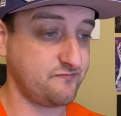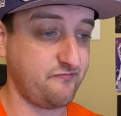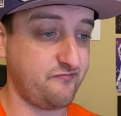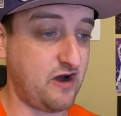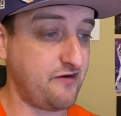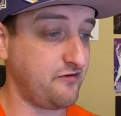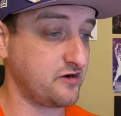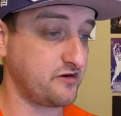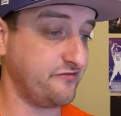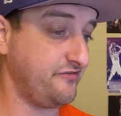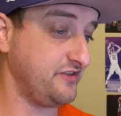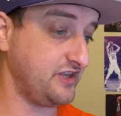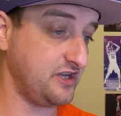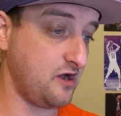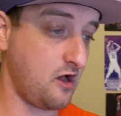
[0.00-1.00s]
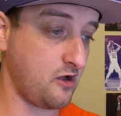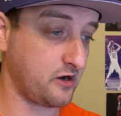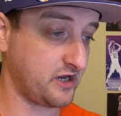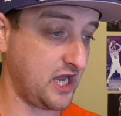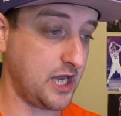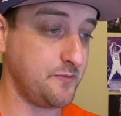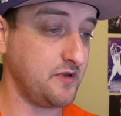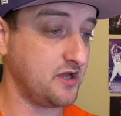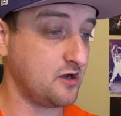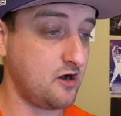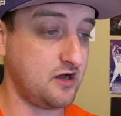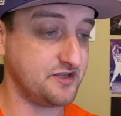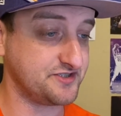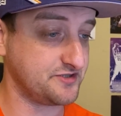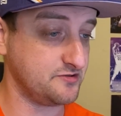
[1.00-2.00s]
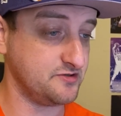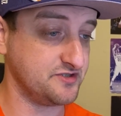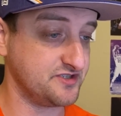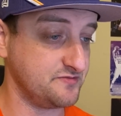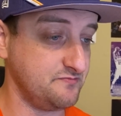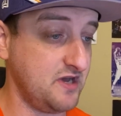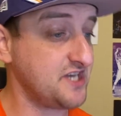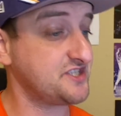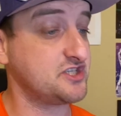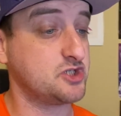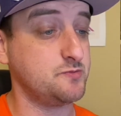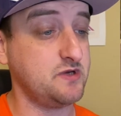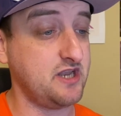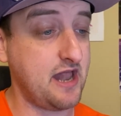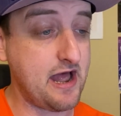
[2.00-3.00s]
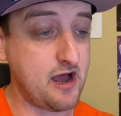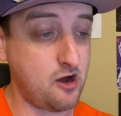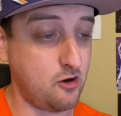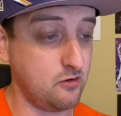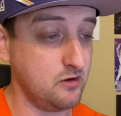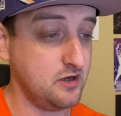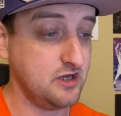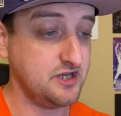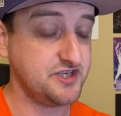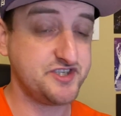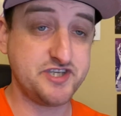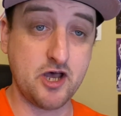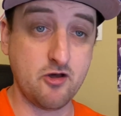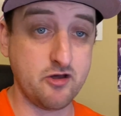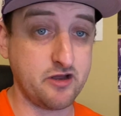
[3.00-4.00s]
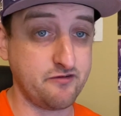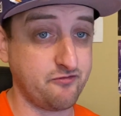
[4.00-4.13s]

$550 gaming consoles. Message me now. Selling